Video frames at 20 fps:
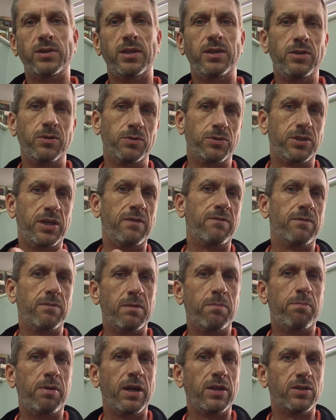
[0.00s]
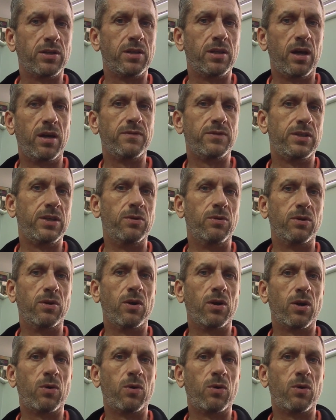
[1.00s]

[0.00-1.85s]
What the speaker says: And you'll see from the picture that I've still got